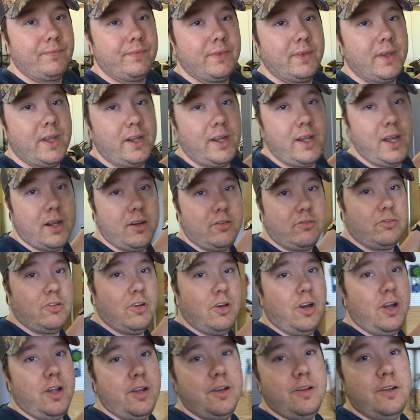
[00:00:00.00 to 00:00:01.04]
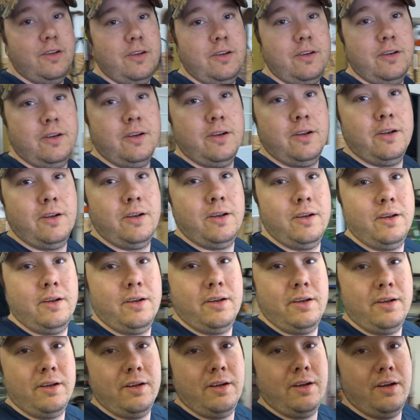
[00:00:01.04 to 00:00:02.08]
they kind of run,
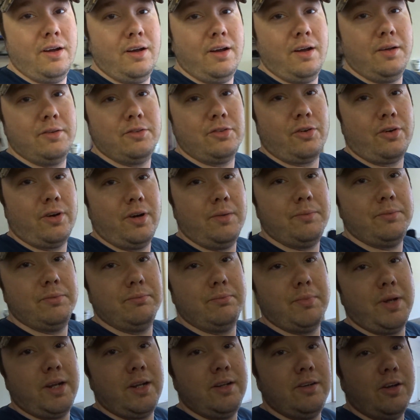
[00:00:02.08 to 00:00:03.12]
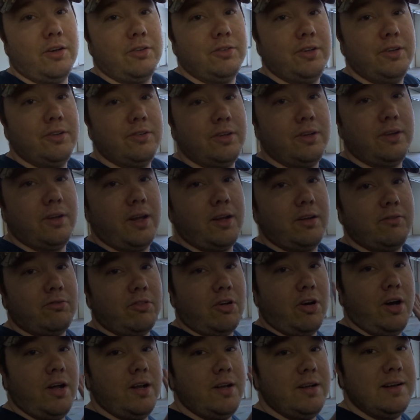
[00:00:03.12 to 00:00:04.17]
sorry, I'm making y'all dizzy. They
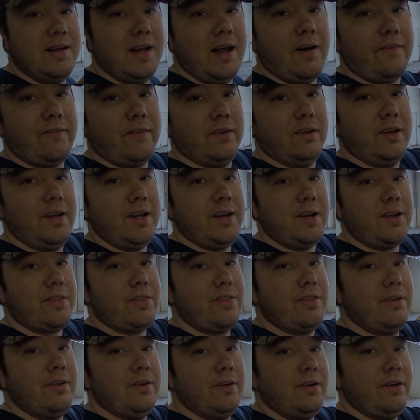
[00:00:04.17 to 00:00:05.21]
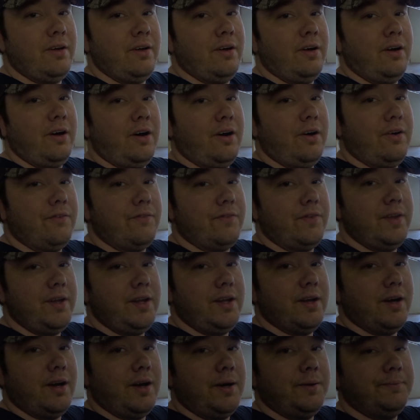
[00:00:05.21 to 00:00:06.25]
run down the length of
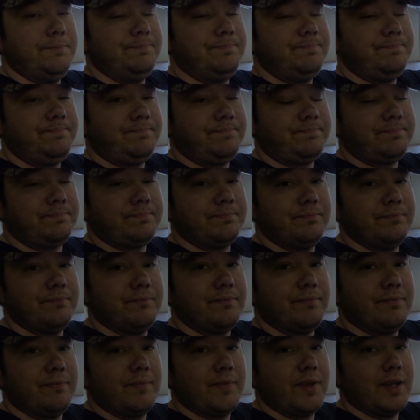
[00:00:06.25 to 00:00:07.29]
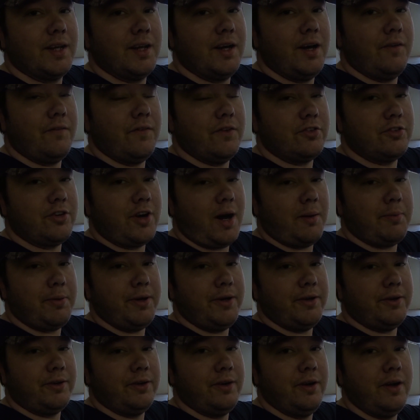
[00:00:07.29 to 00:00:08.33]
the shop
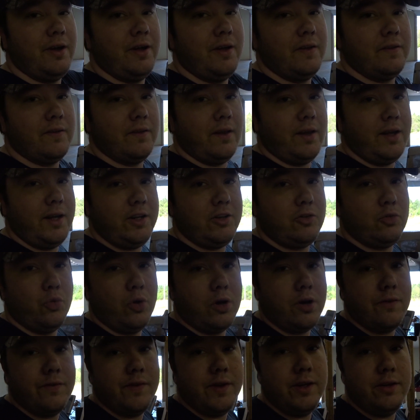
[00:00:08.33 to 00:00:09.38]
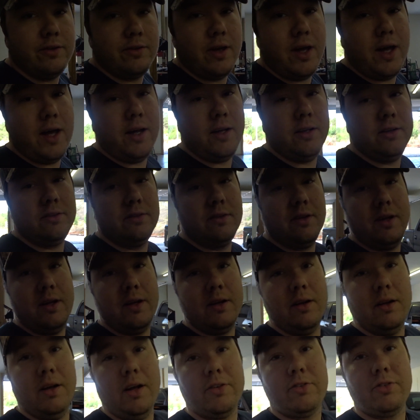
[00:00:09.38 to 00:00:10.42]
here. Each one of these has an
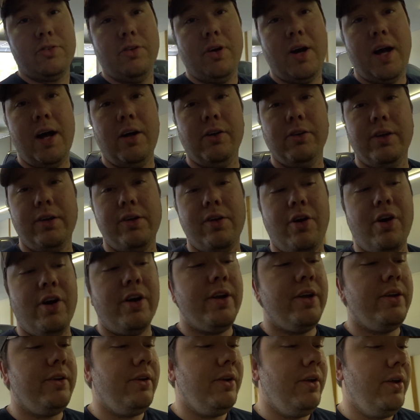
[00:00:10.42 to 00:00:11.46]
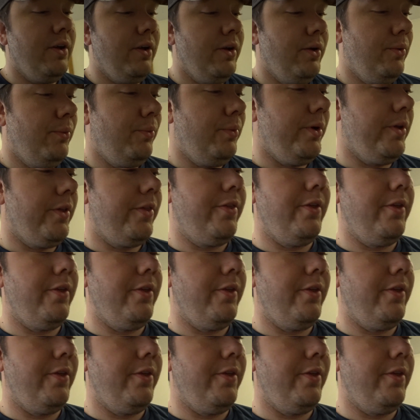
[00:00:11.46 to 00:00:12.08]
electrical outlet on it with